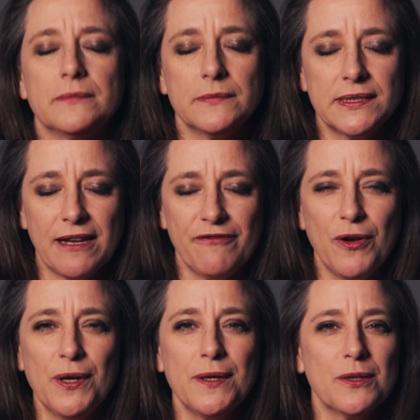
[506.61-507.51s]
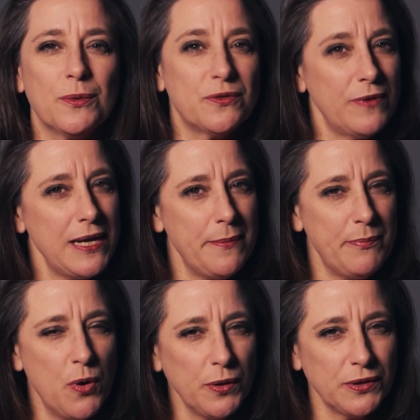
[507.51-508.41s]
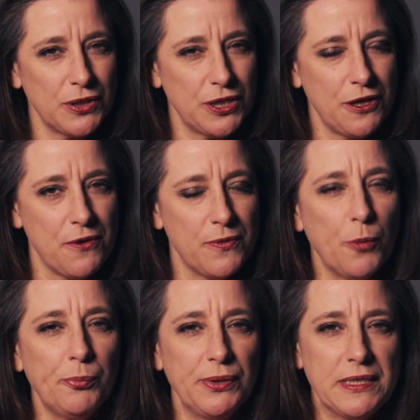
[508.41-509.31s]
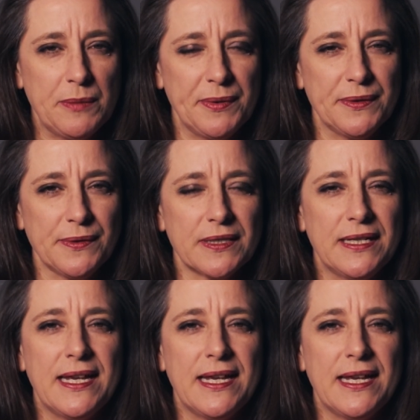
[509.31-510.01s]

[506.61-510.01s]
Stay focused on what's really important to you, your principles,